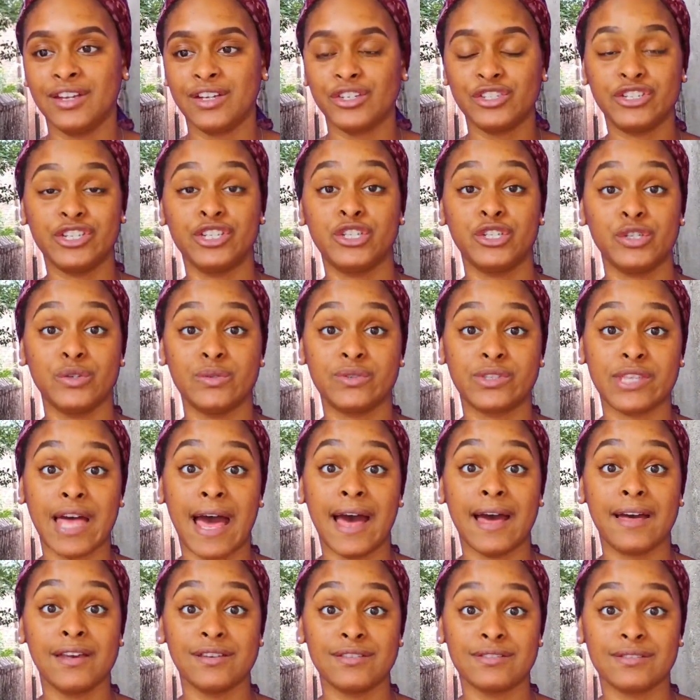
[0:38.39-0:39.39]
she'd use
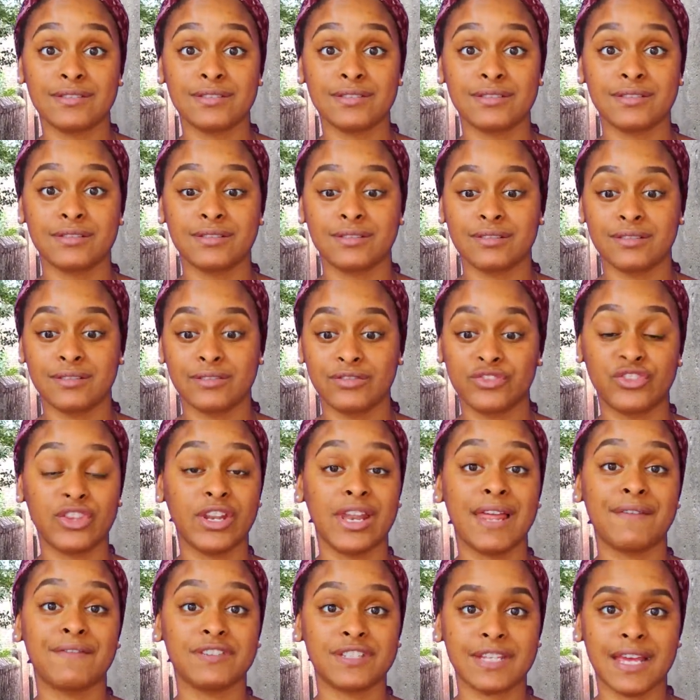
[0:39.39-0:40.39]
that as the
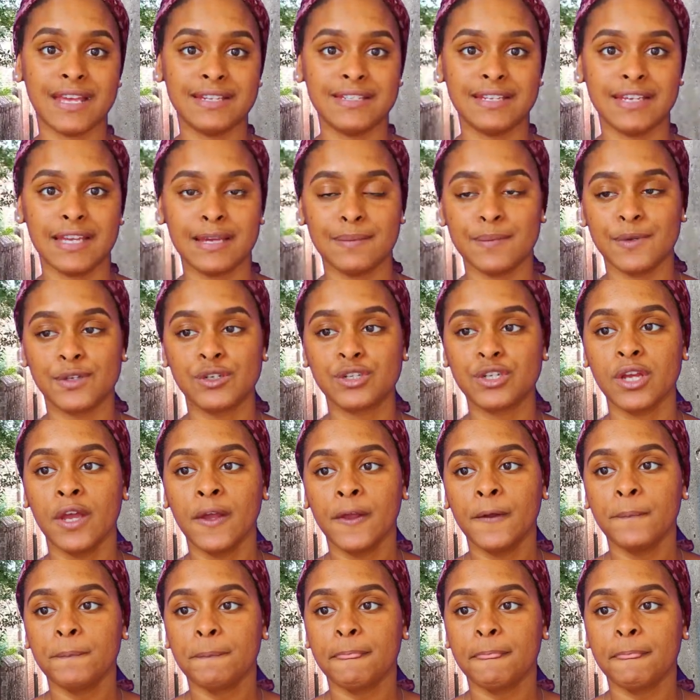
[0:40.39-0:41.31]
levitating image.